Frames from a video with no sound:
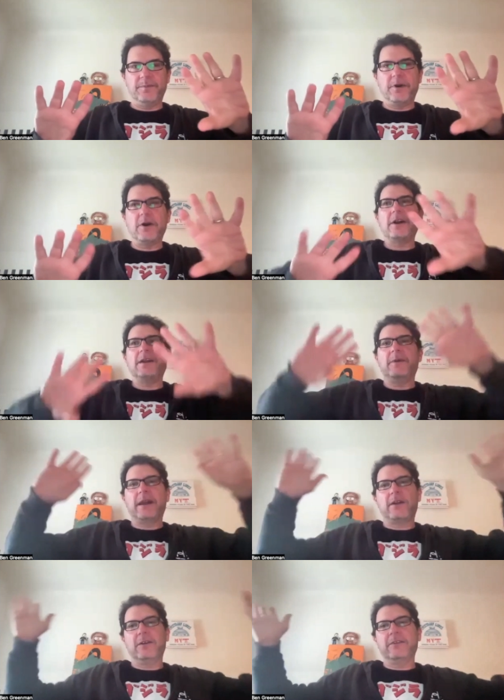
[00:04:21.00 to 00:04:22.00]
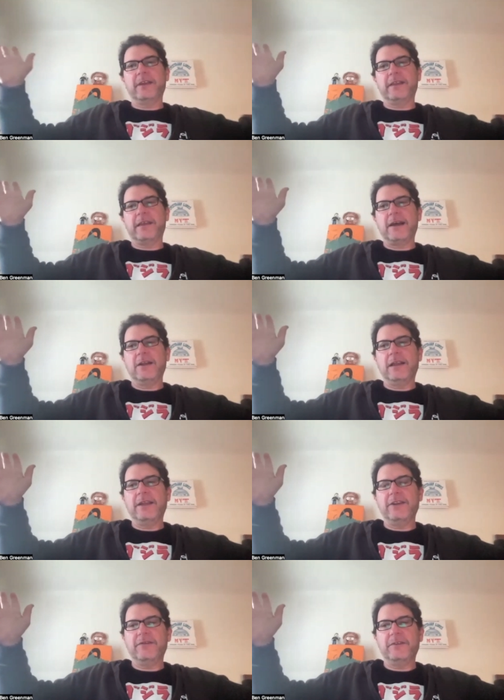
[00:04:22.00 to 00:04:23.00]
party records, like the How
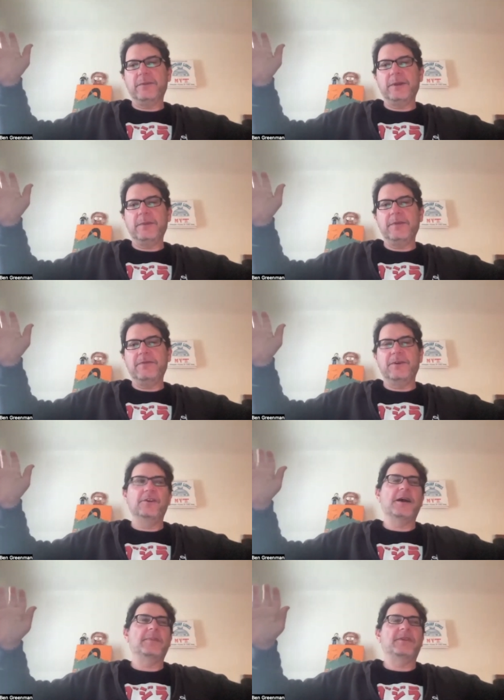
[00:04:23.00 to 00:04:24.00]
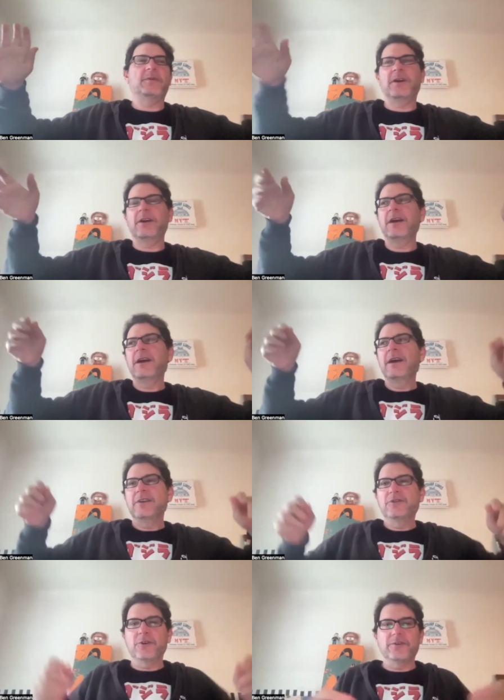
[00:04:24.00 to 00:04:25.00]
Late Do You Have to Be Before You're Absent, where
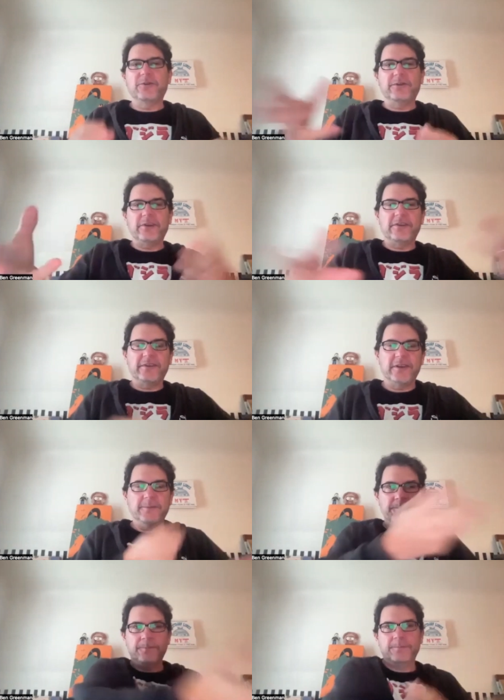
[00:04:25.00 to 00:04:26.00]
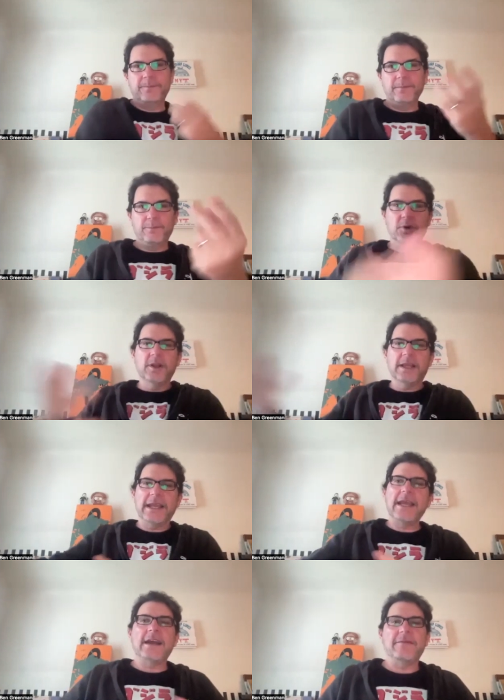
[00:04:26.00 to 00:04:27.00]
George was just pulling
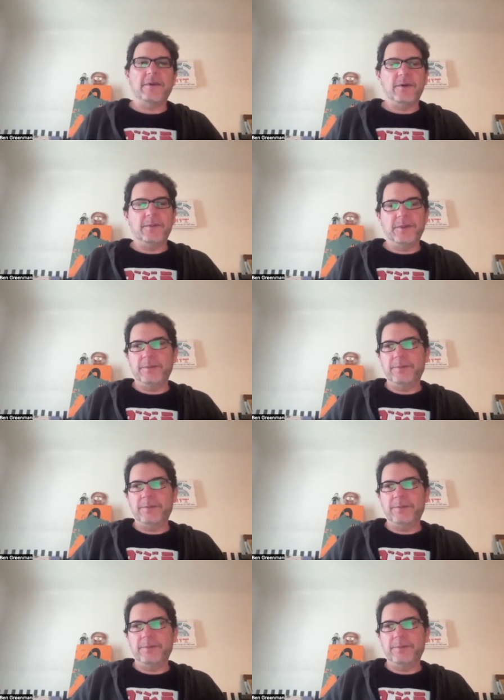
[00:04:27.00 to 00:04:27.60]
in everyone. You know,